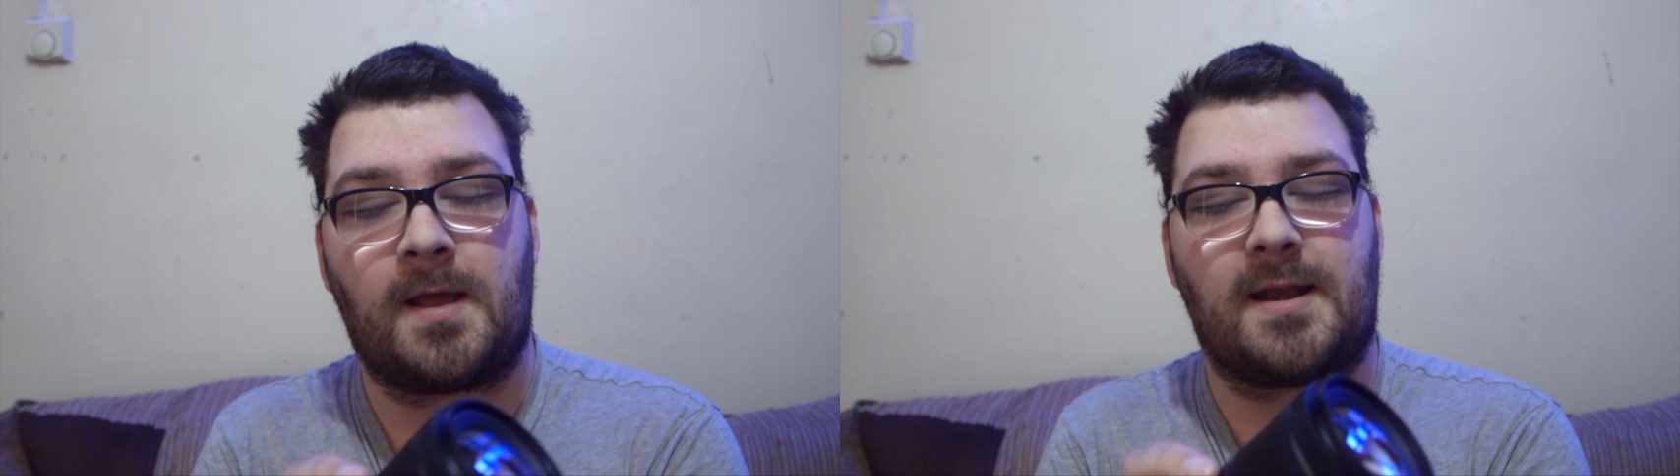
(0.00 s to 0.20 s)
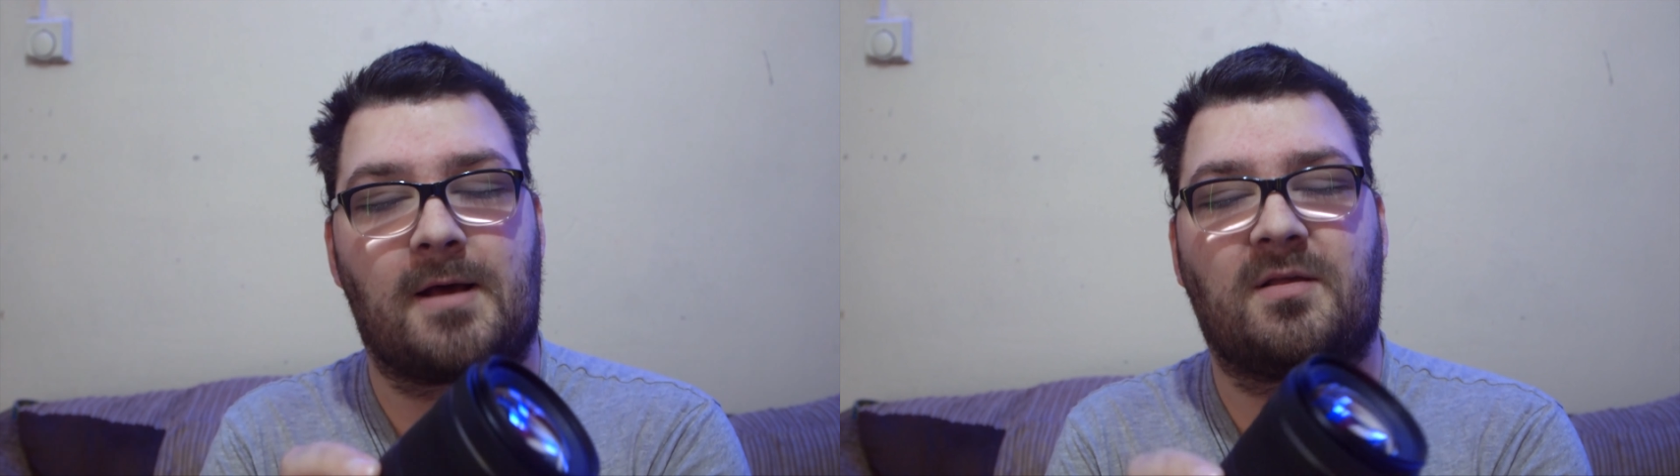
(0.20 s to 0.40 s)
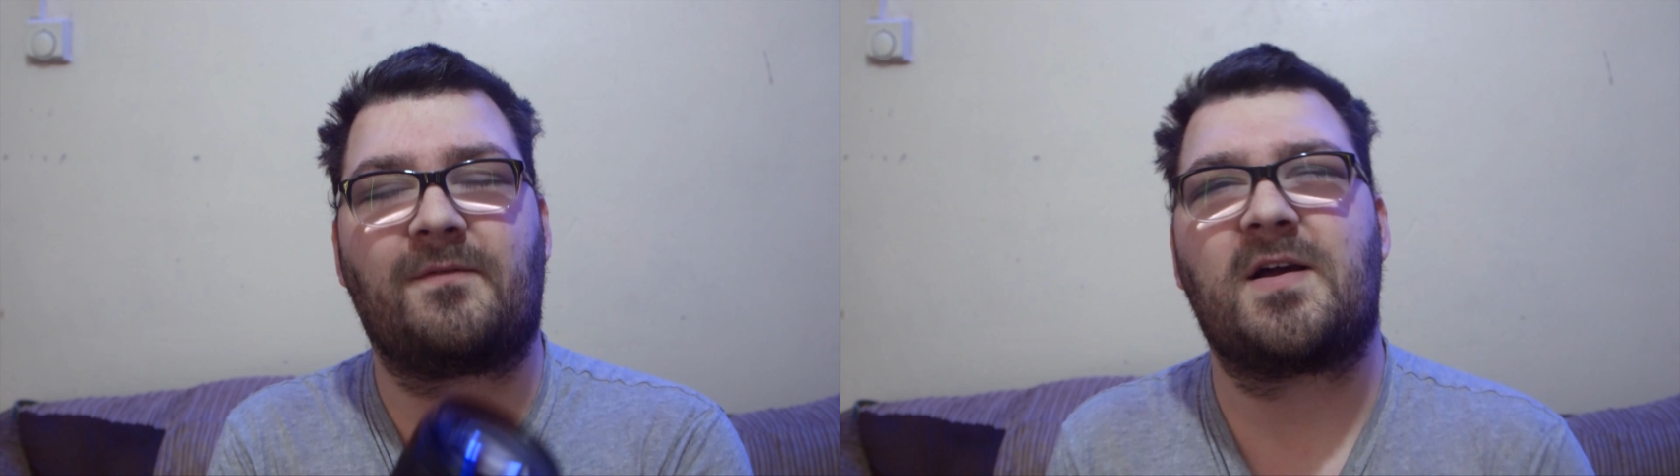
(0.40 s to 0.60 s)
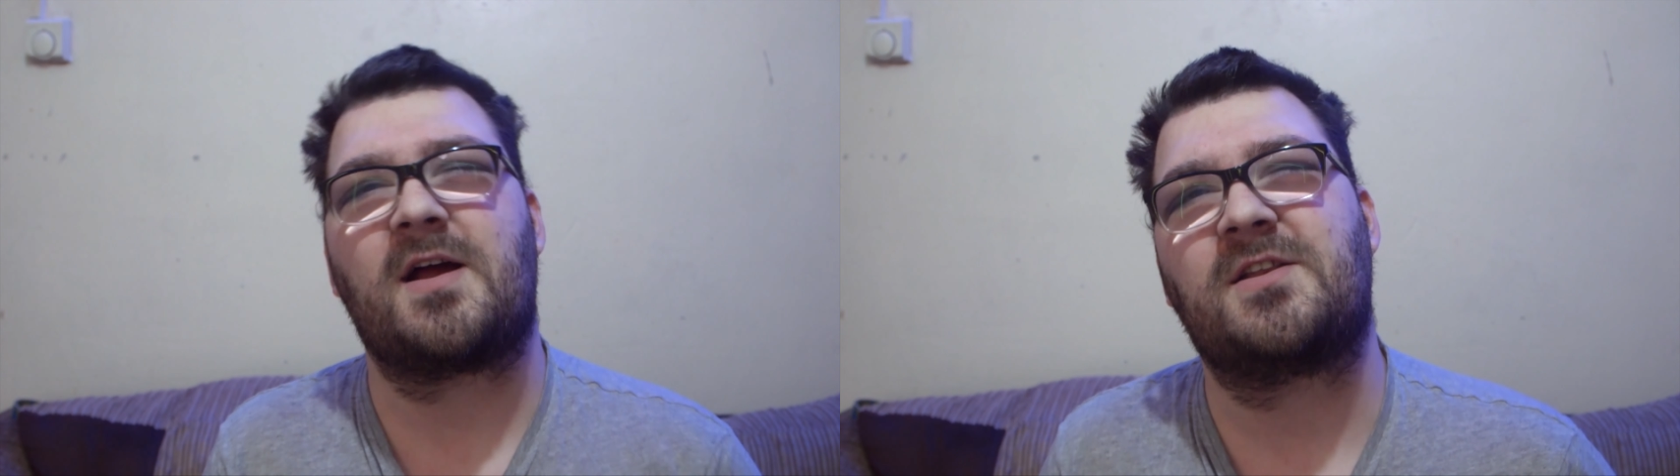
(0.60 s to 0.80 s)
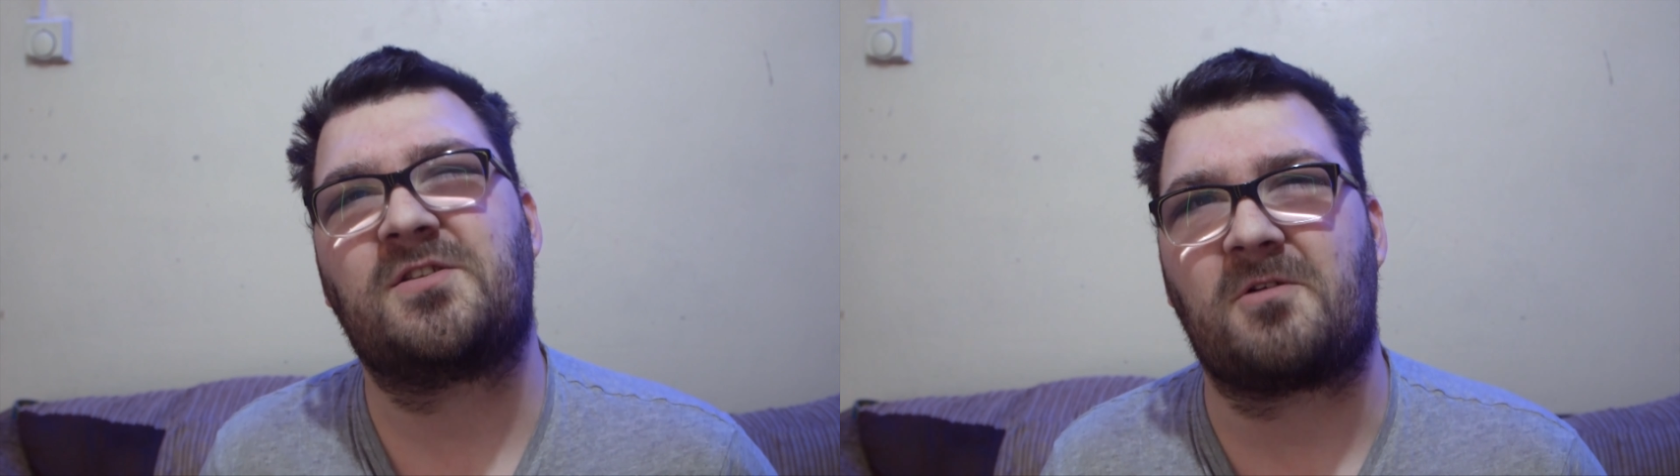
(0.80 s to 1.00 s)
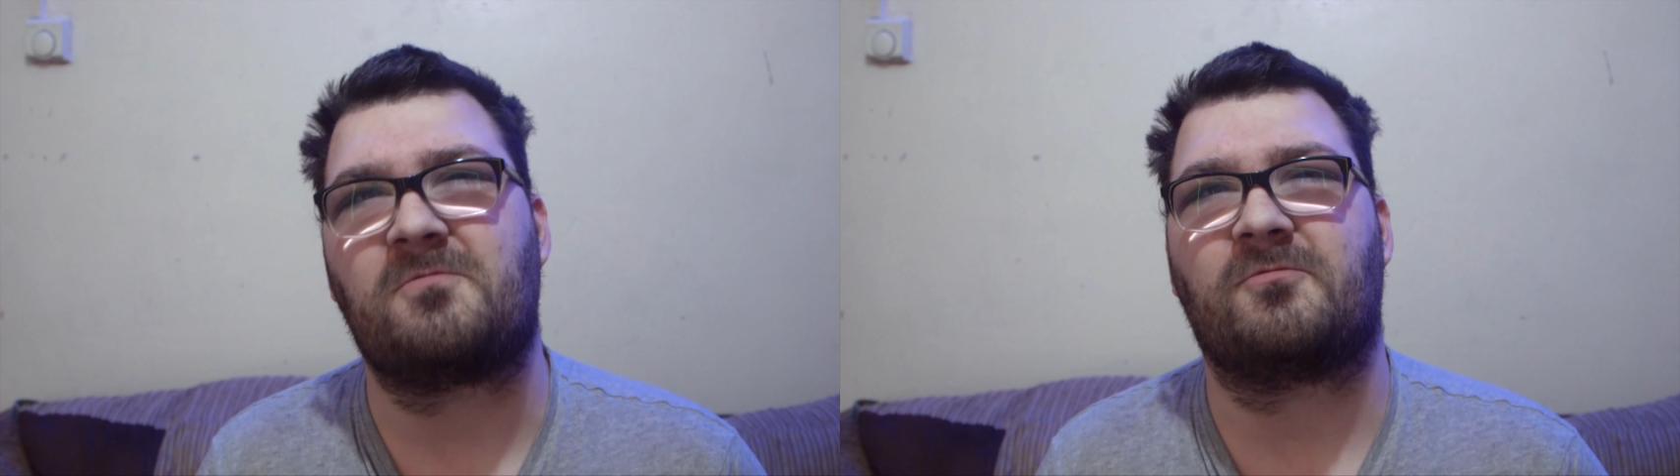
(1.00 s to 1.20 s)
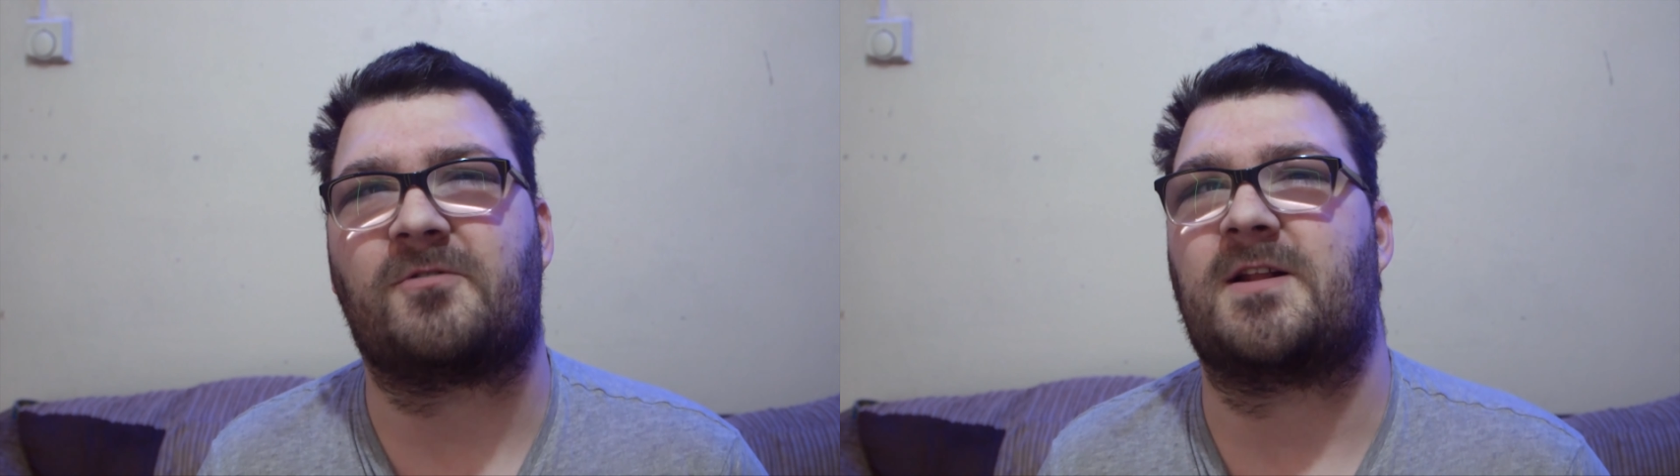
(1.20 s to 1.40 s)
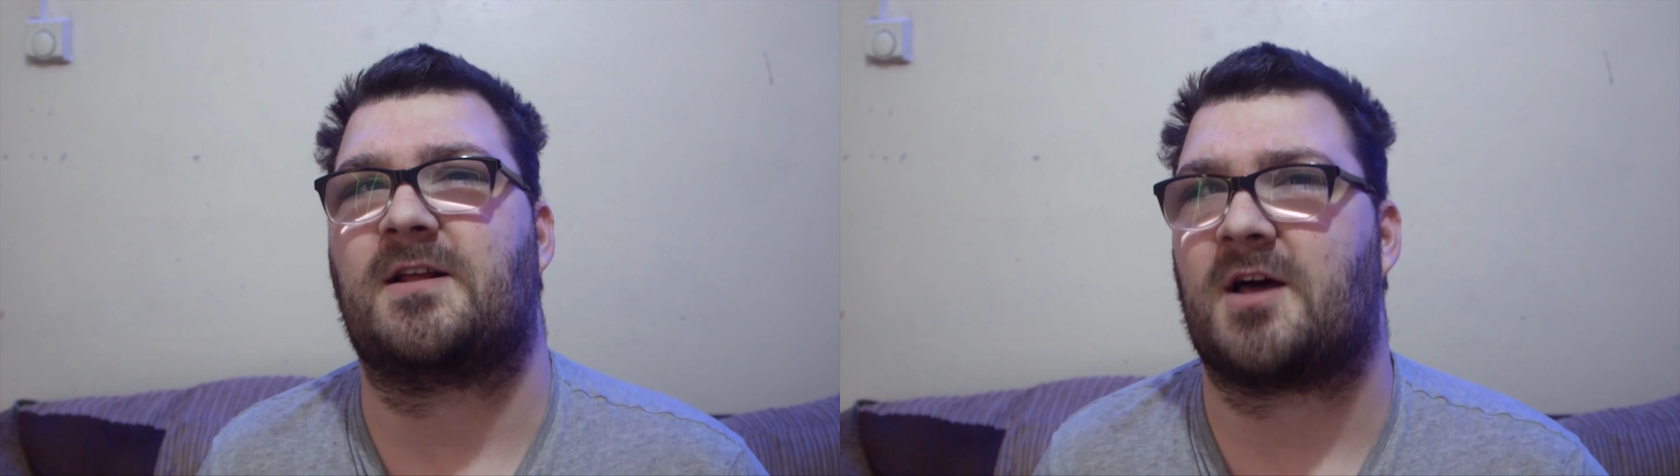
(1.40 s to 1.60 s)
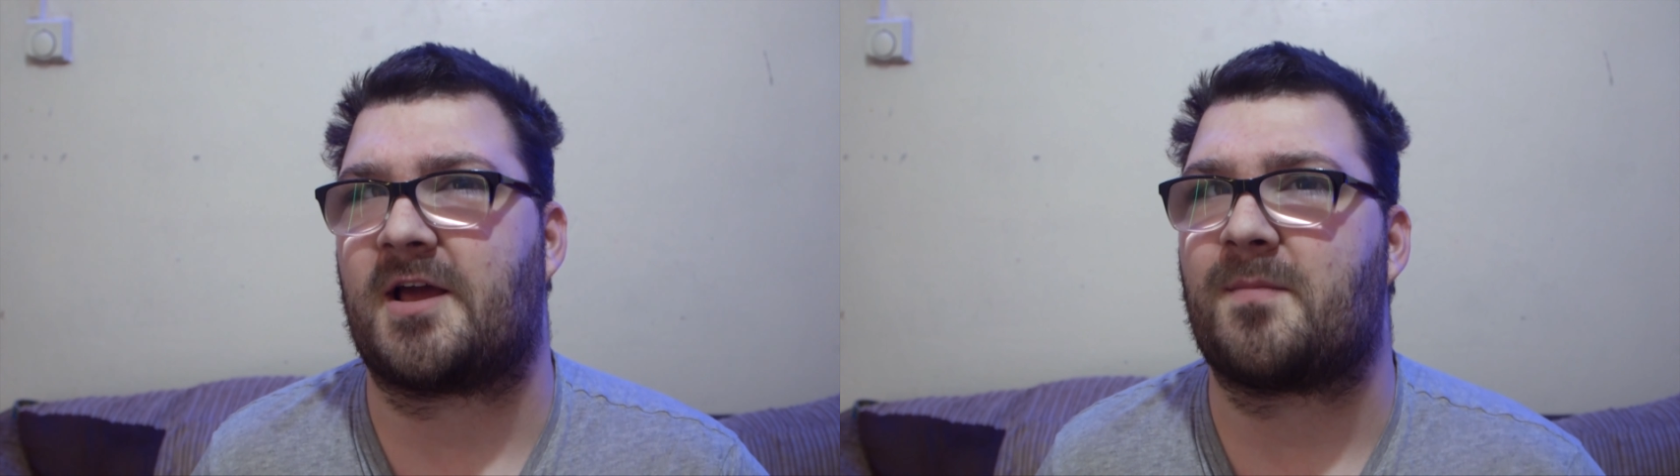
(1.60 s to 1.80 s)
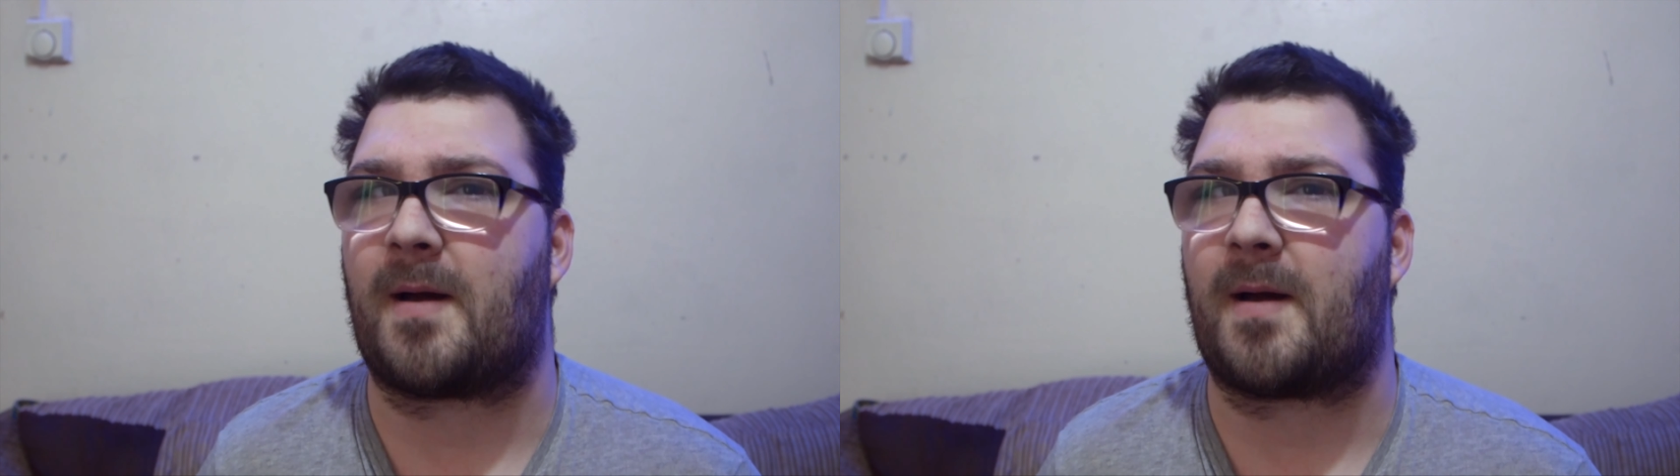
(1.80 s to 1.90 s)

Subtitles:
Now, something I don't really like